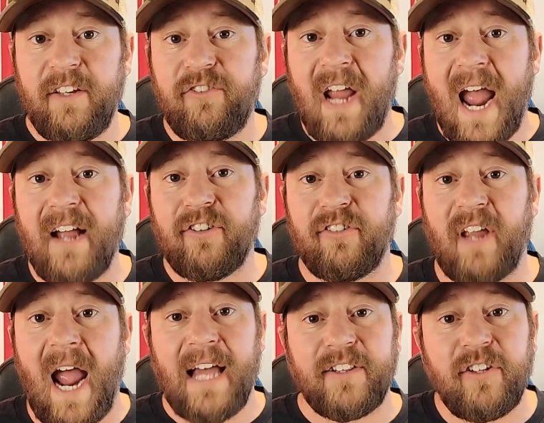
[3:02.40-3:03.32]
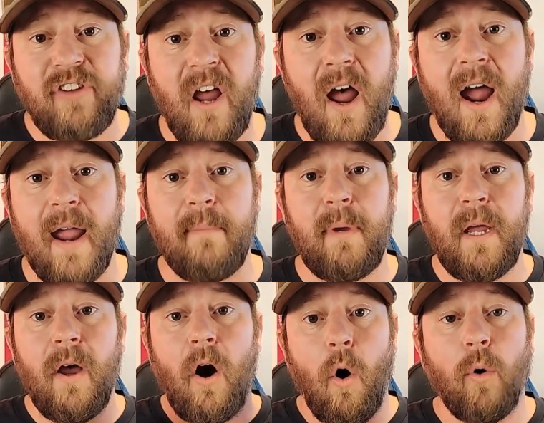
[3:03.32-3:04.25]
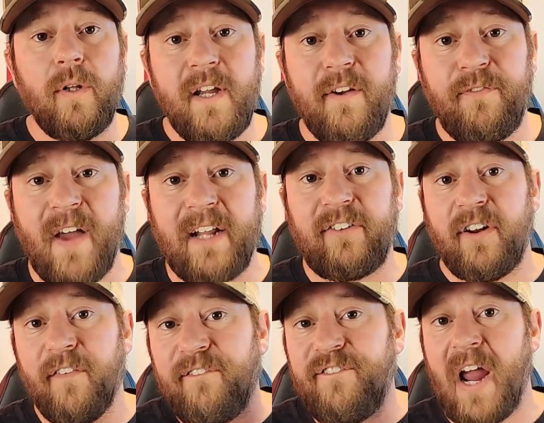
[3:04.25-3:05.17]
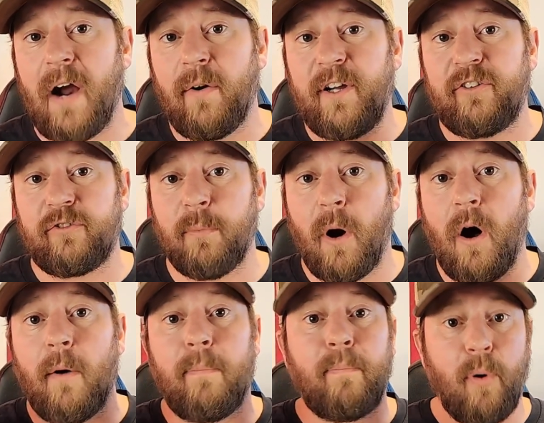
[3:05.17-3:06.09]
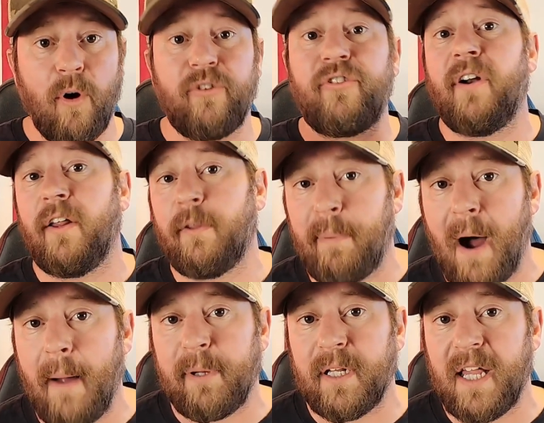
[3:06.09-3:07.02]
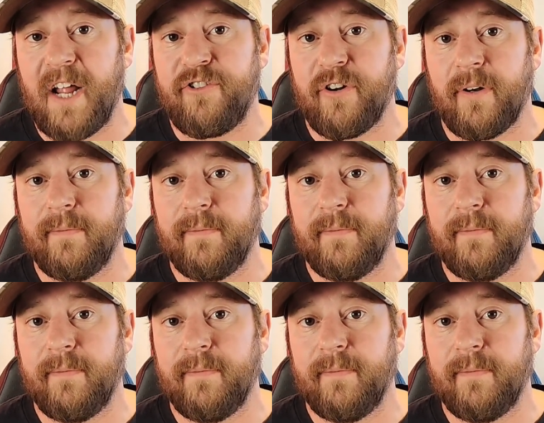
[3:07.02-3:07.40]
taxes at the time only affected a very small portion of the population.